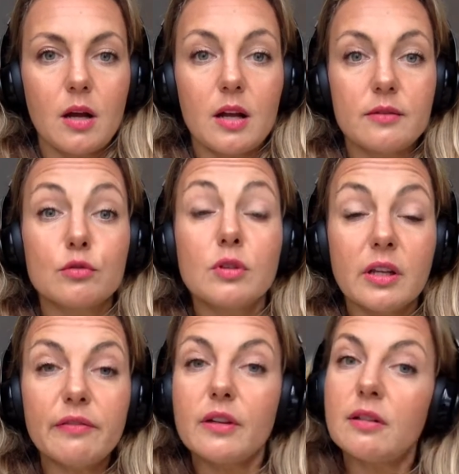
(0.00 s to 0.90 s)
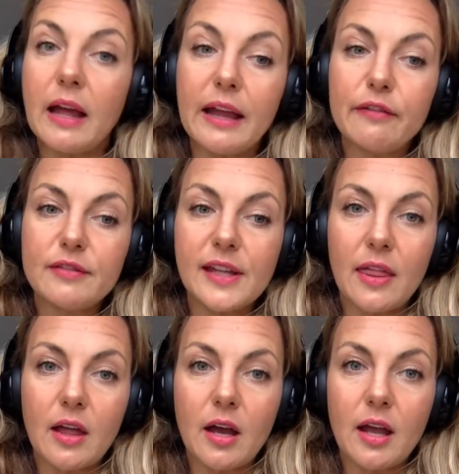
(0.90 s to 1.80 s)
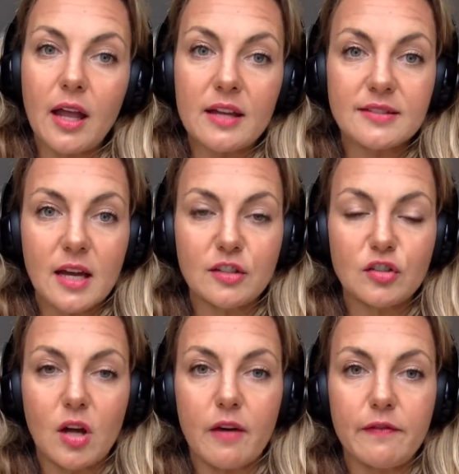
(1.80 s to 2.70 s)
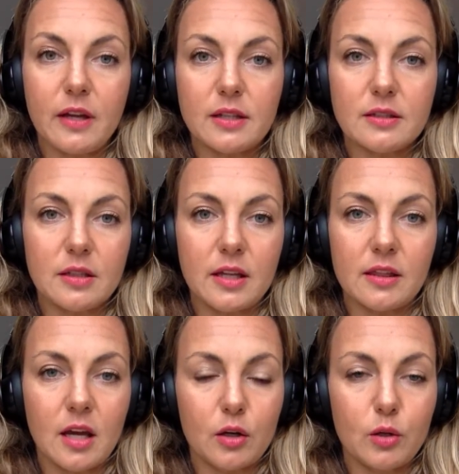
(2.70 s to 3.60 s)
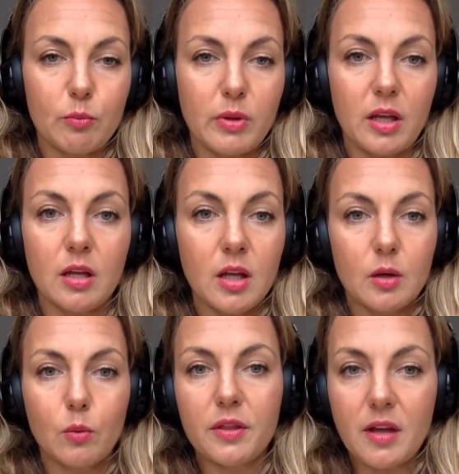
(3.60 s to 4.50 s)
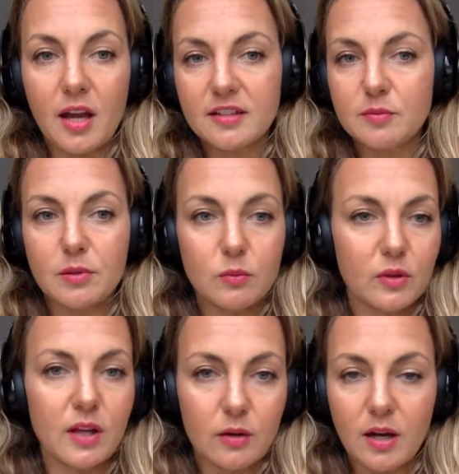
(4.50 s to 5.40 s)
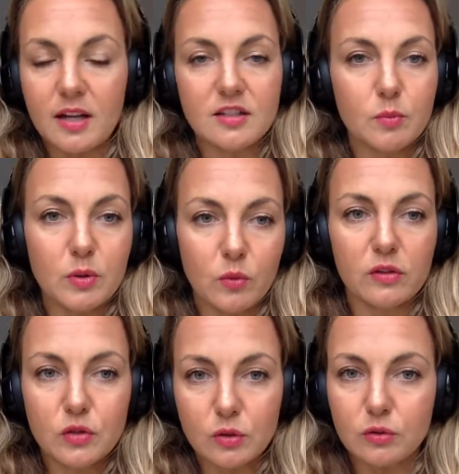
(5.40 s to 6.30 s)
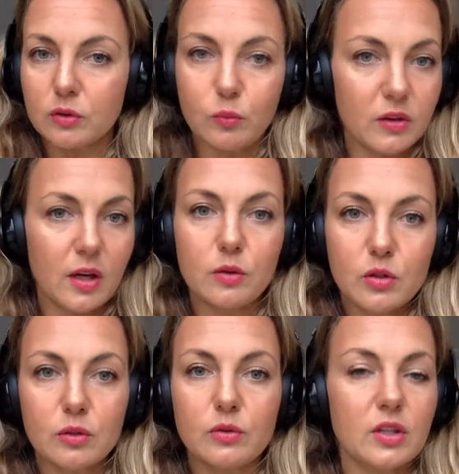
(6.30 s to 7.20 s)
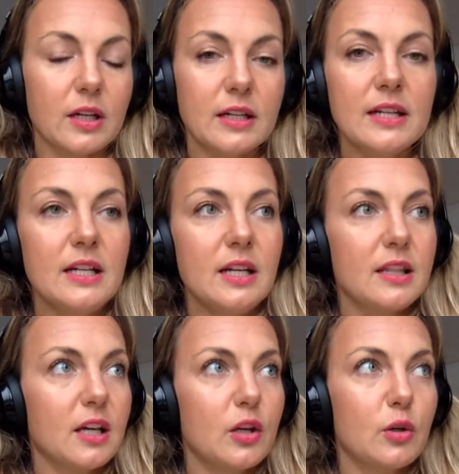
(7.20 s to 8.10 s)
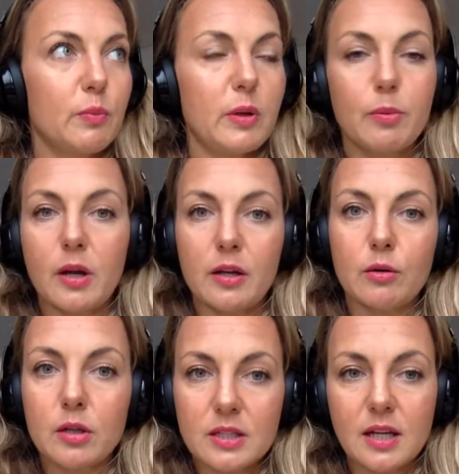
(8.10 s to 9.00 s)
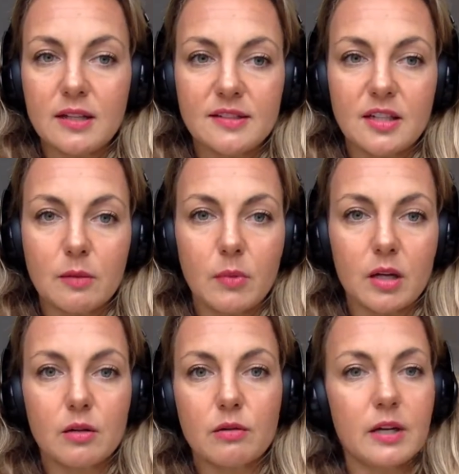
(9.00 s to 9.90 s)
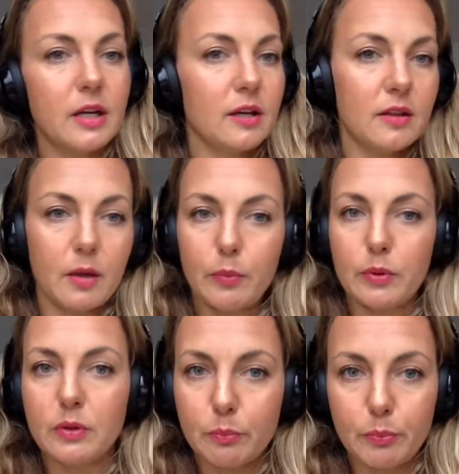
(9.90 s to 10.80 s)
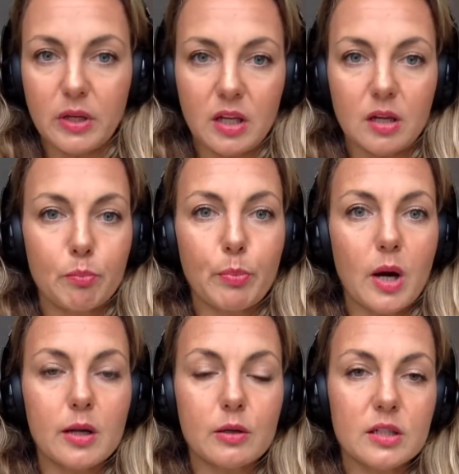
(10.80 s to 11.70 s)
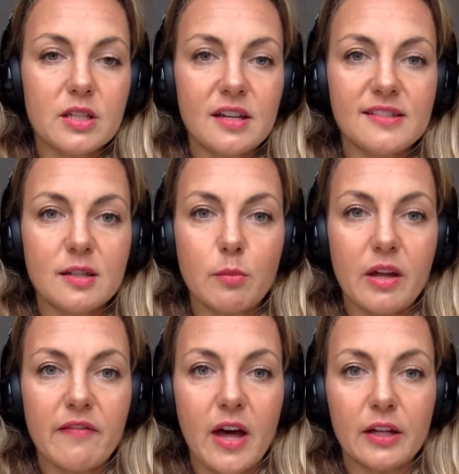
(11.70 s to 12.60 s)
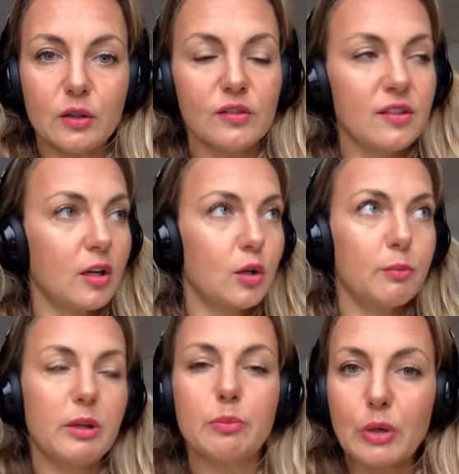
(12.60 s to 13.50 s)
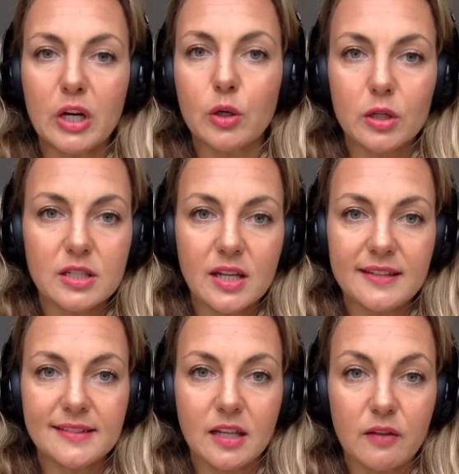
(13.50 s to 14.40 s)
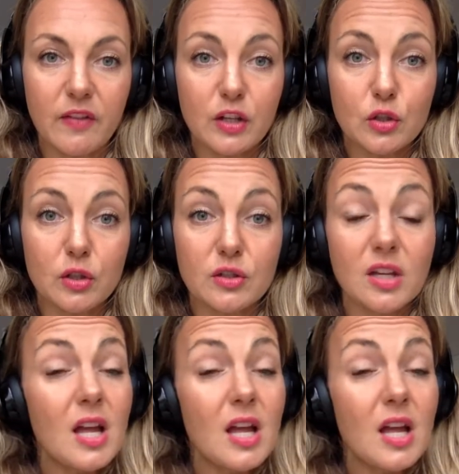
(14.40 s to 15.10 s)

live the life that as I saw fit, and that could be with a husband, without a husband, with children, without children. That could be prioritizing my career, that could be prioritizing my values, that could be prioritizing adventures.